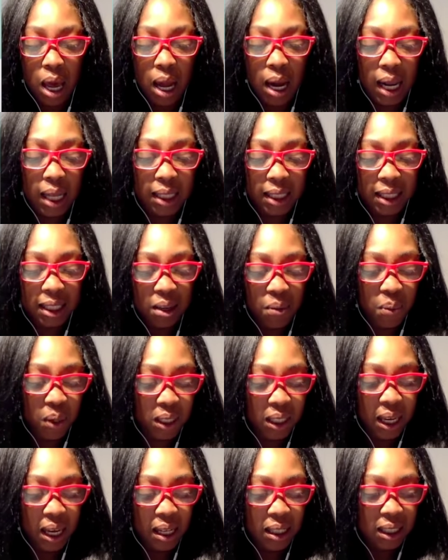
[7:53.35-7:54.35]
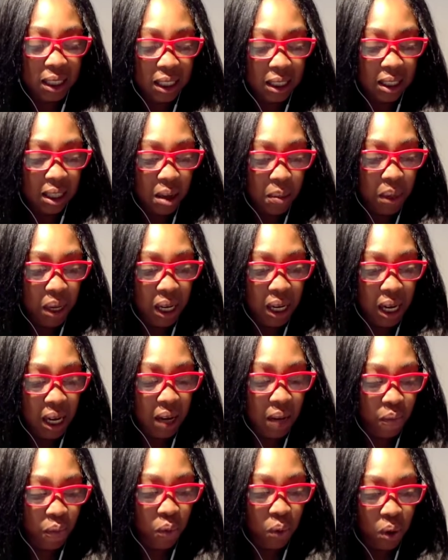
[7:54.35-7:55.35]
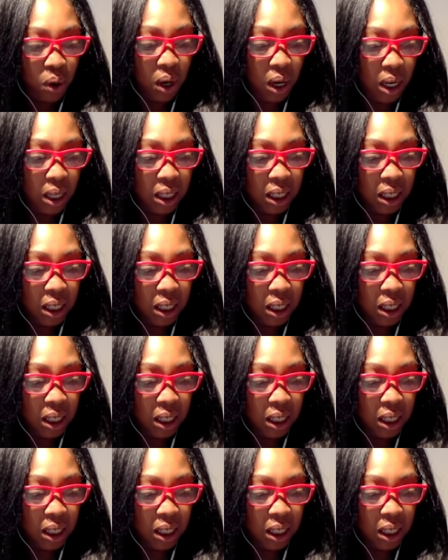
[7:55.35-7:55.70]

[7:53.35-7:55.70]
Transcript: Let's see what else is coming in for